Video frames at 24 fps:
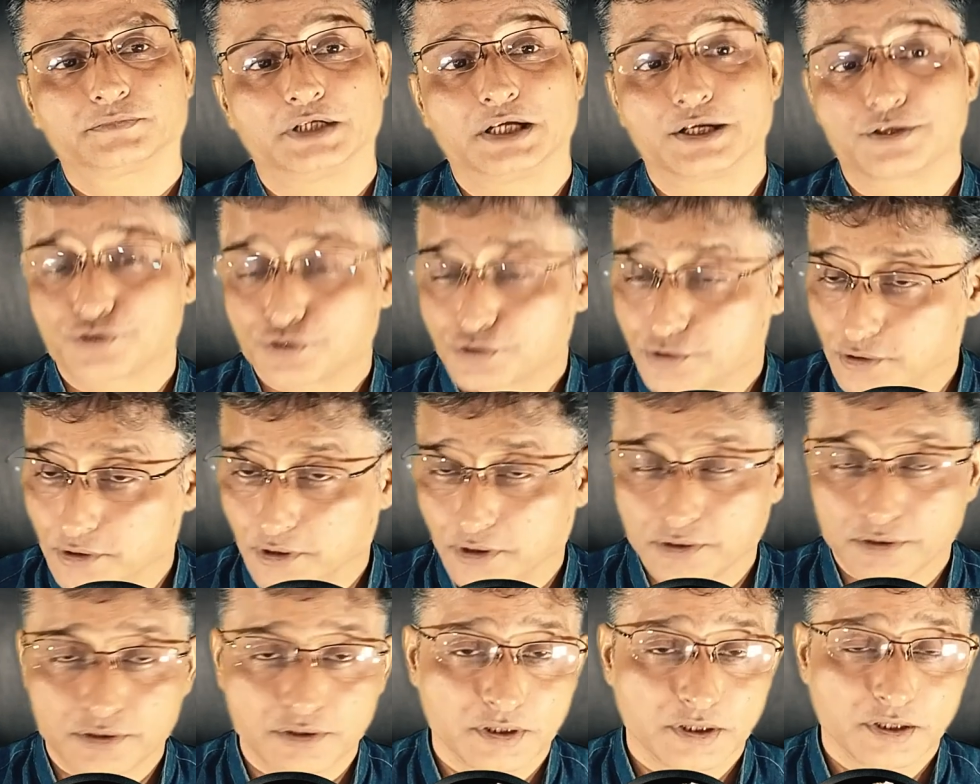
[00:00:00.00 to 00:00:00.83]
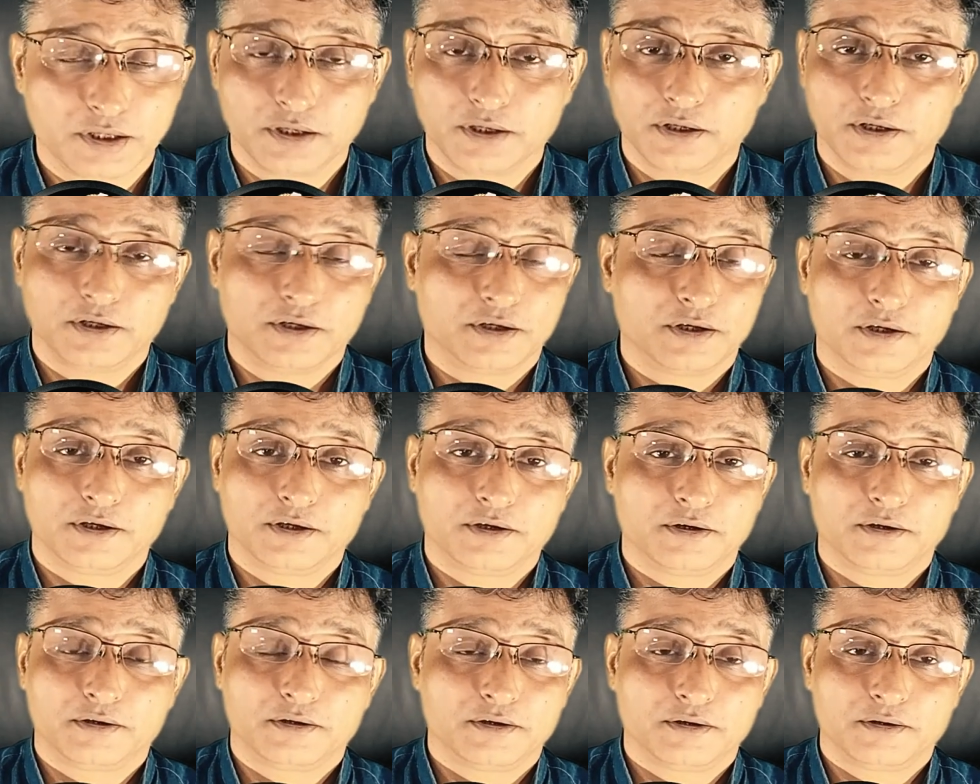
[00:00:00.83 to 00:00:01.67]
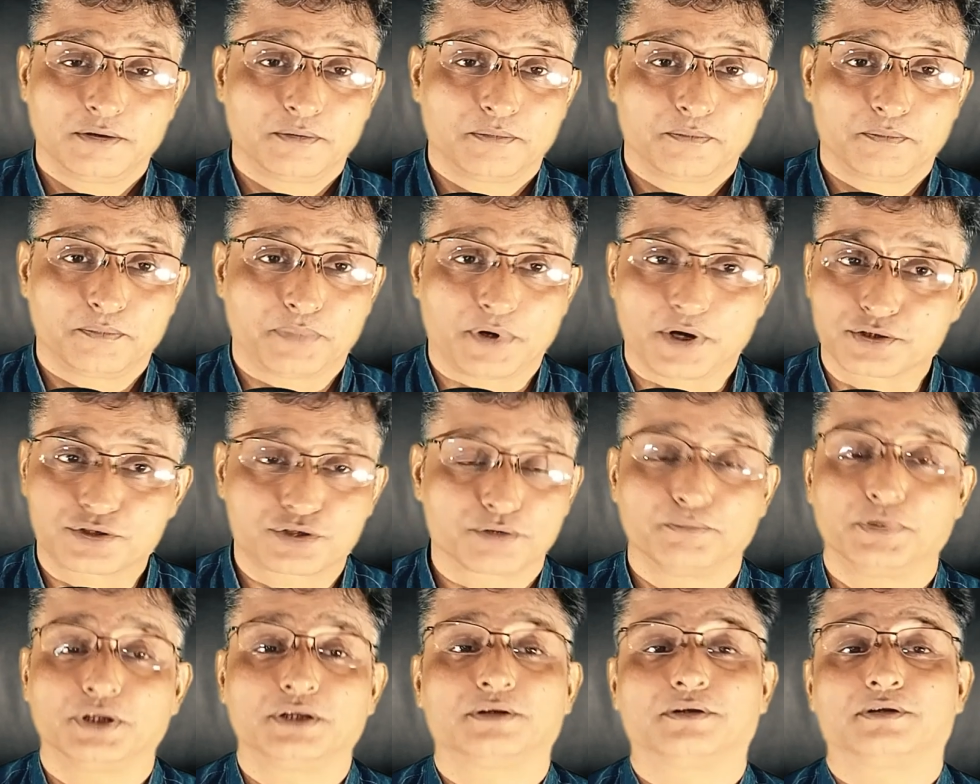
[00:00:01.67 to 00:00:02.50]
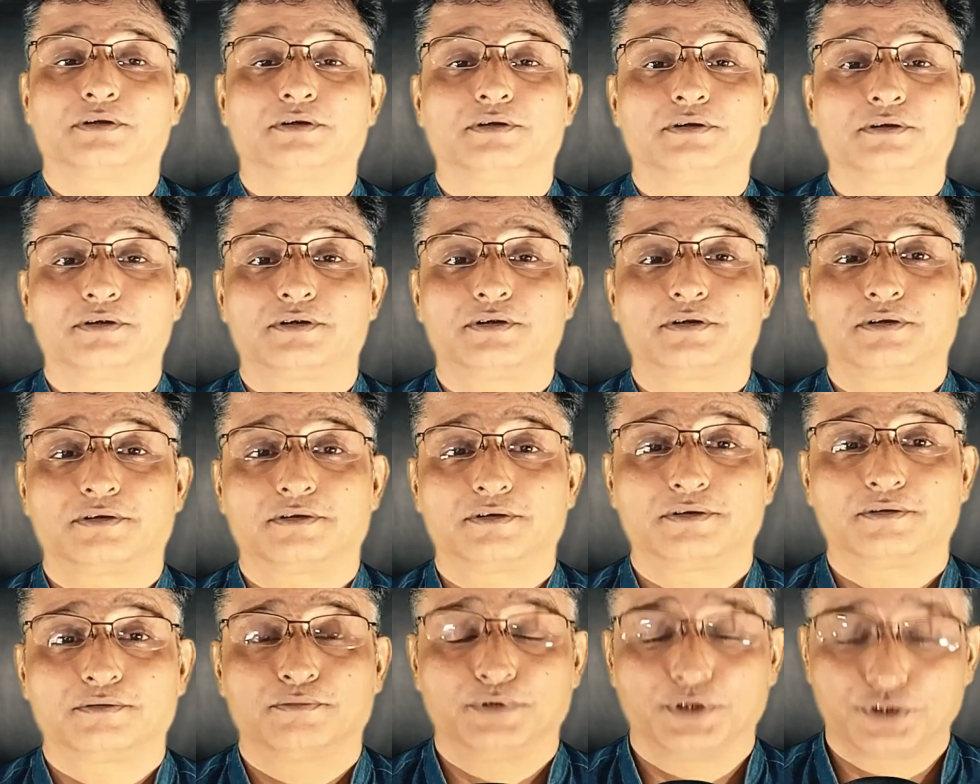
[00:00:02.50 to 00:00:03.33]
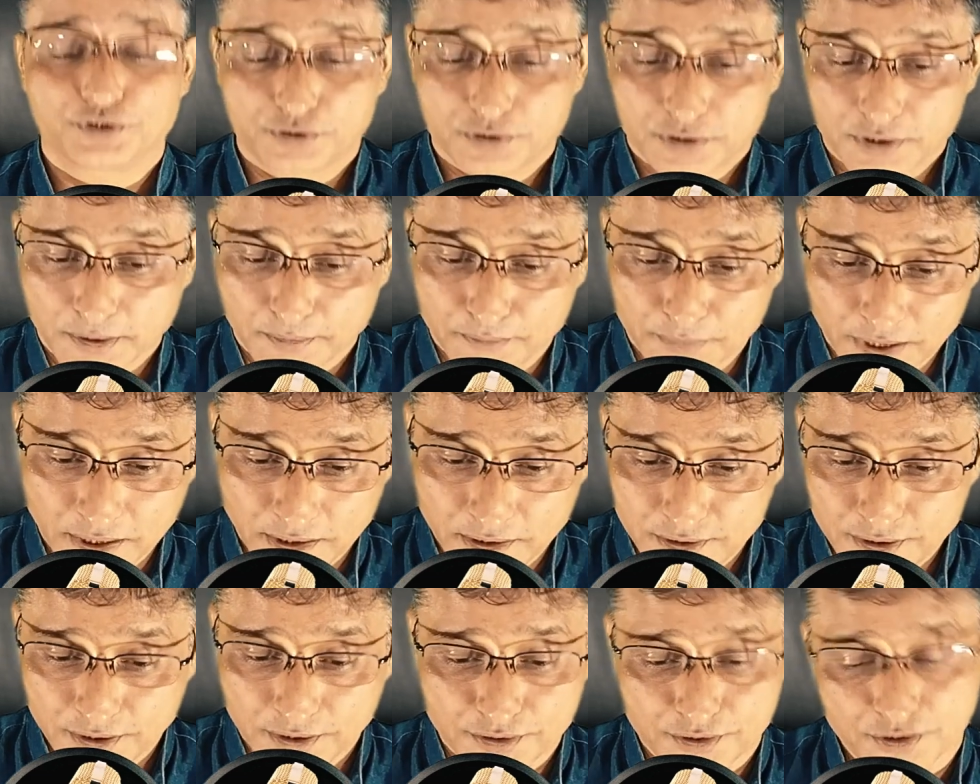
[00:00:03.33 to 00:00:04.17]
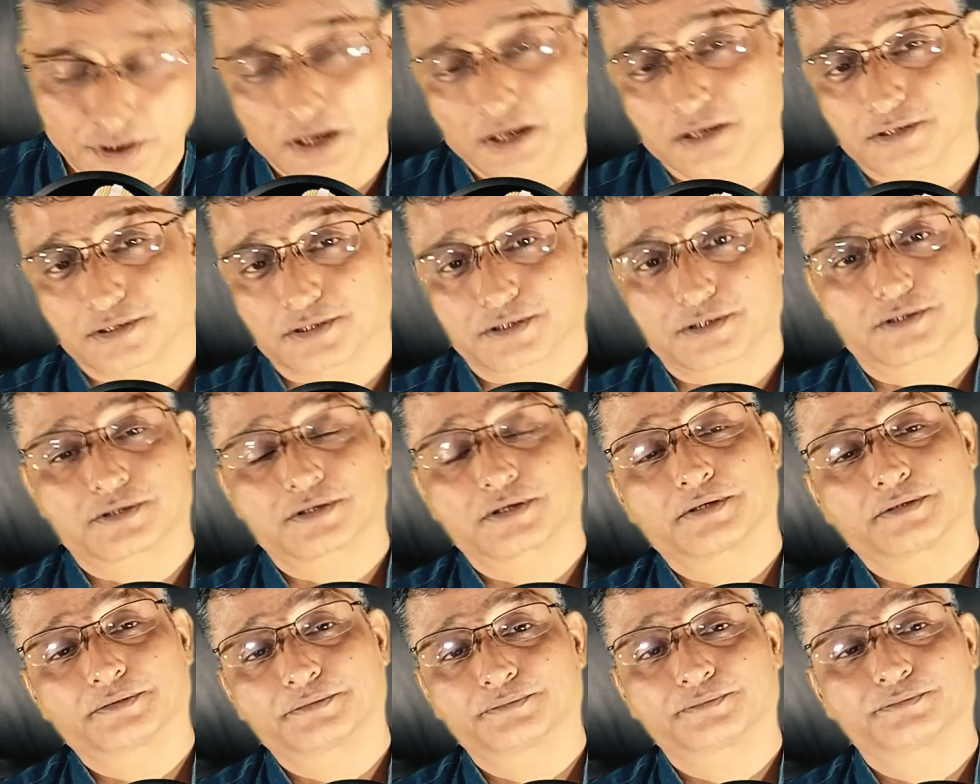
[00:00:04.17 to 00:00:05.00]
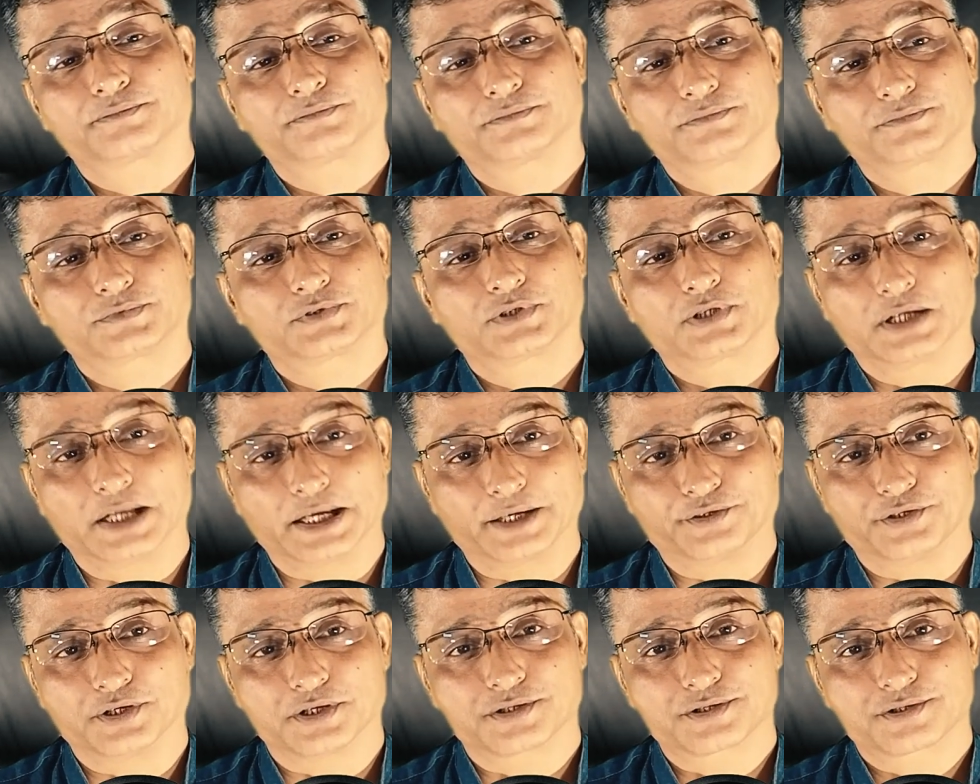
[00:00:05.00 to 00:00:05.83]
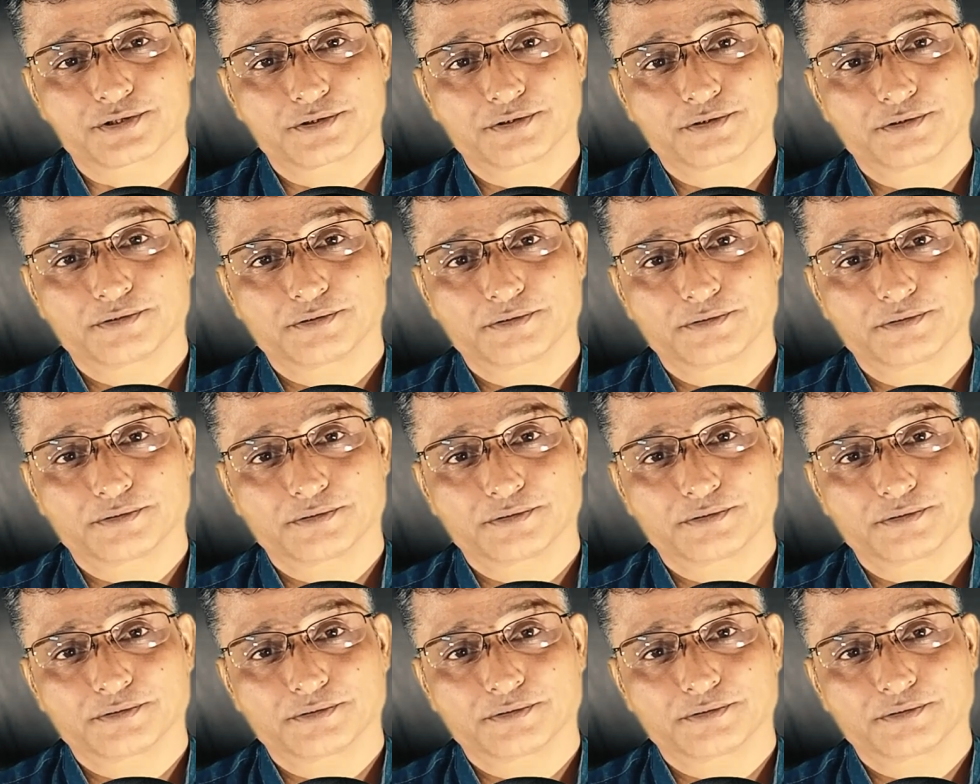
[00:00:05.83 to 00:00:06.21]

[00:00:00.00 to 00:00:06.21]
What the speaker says: it's not possible with some easy tasks like this.